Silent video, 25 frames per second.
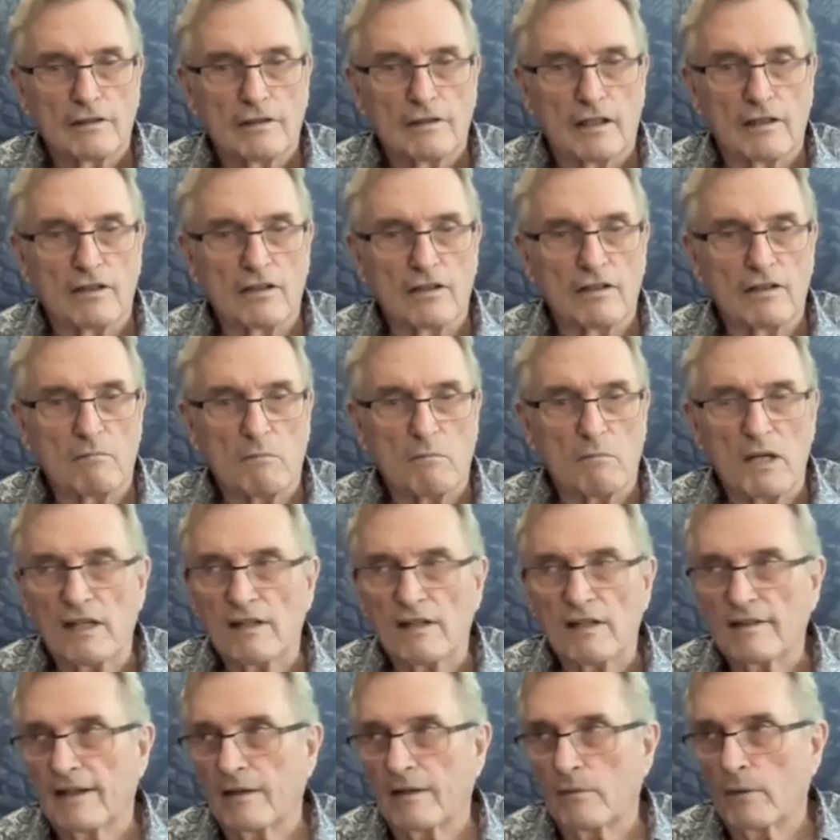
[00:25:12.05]
I didn't
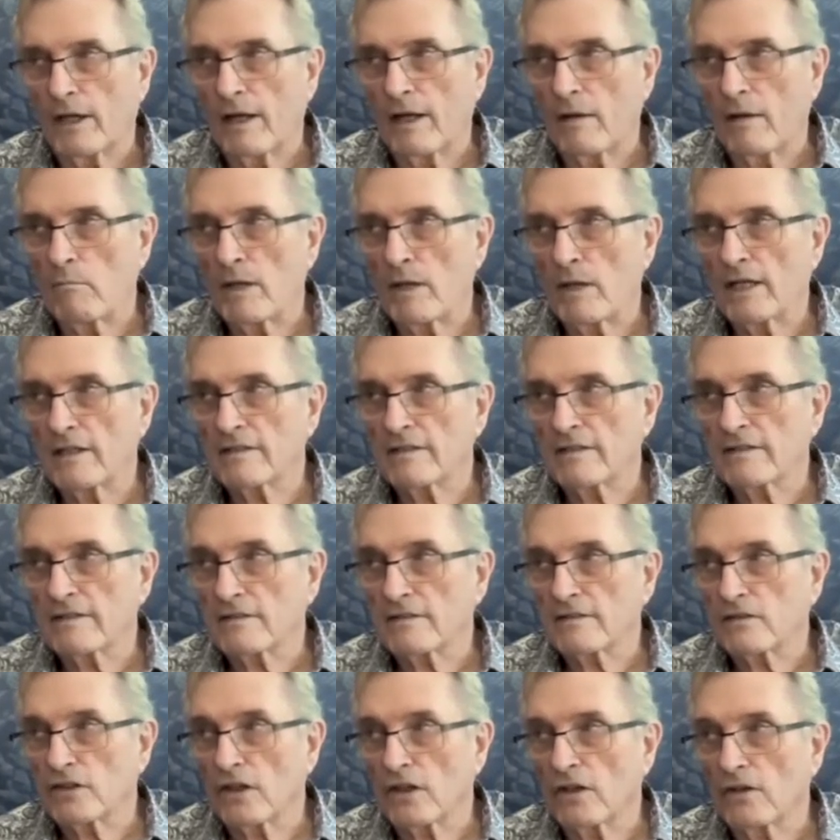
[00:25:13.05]
mean it that way. I meant it as a
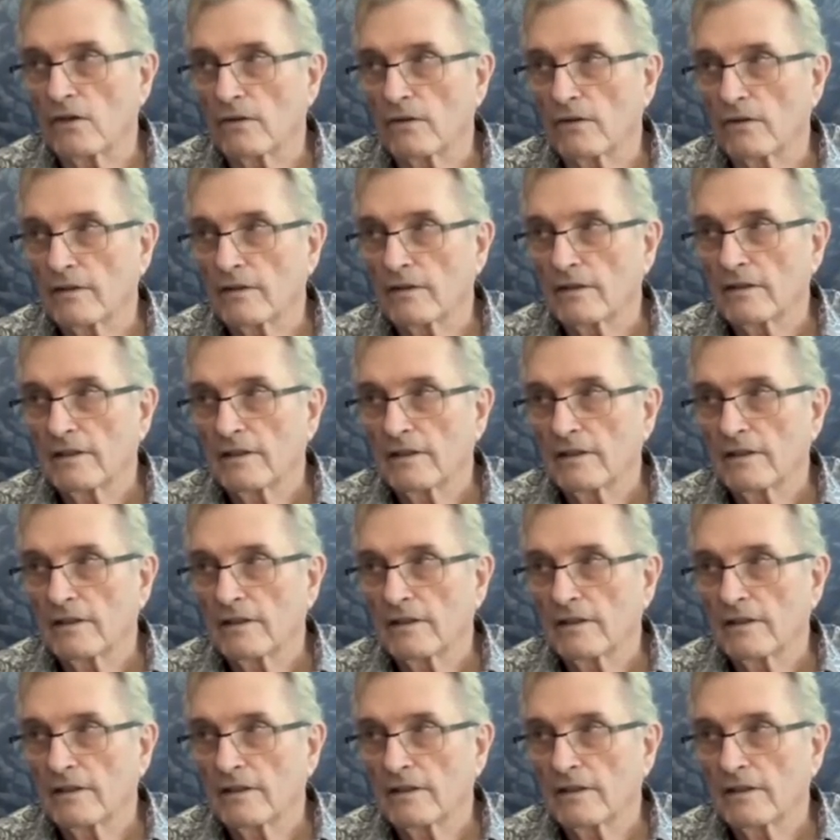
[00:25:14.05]
joke.